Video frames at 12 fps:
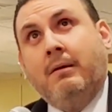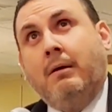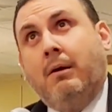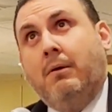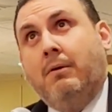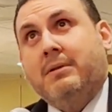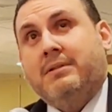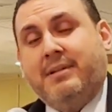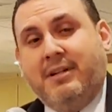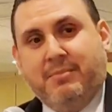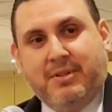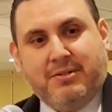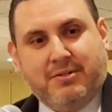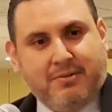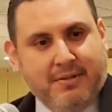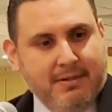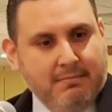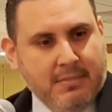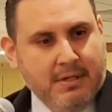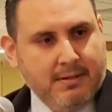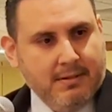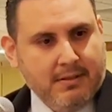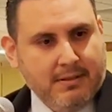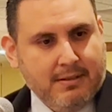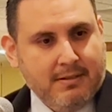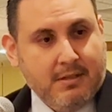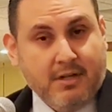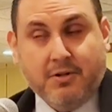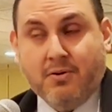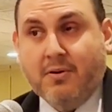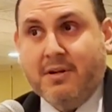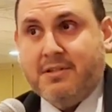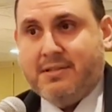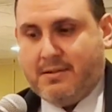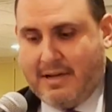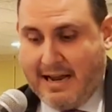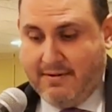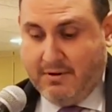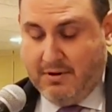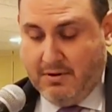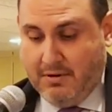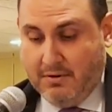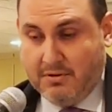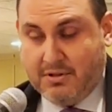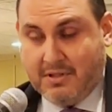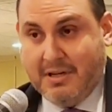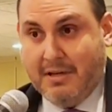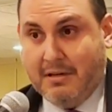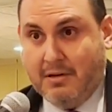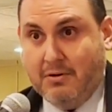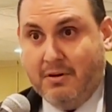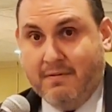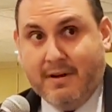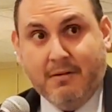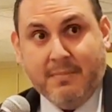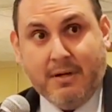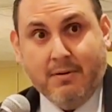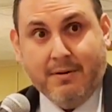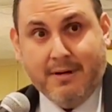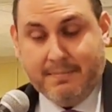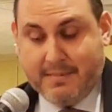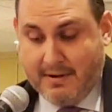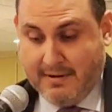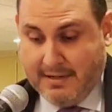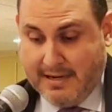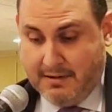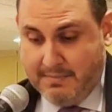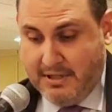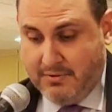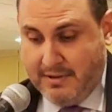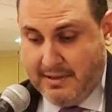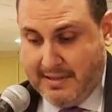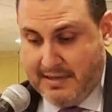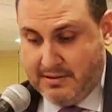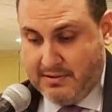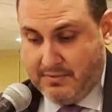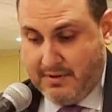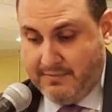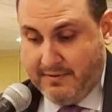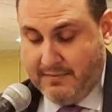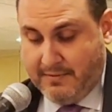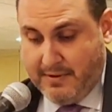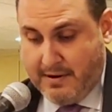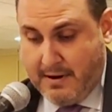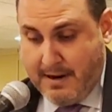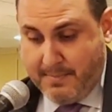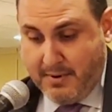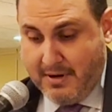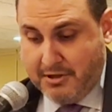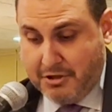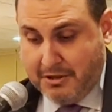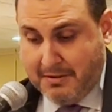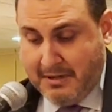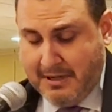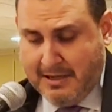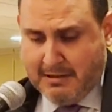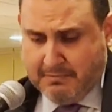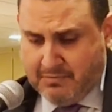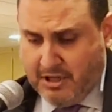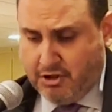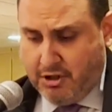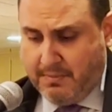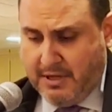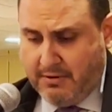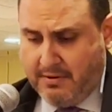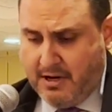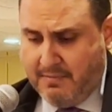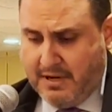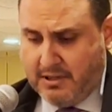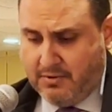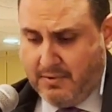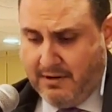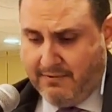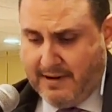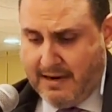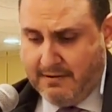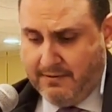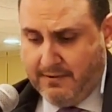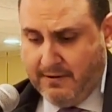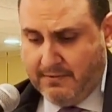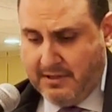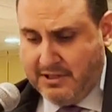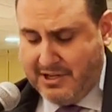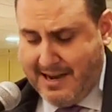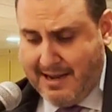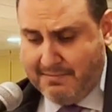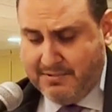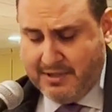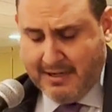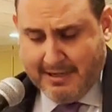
oh, what's the name of the street? Uh, Honduras Avenue, you'll see a new development going up there, and that'll be 20,000 square feet for their operation. They should be creating about 25 to 50 jobs.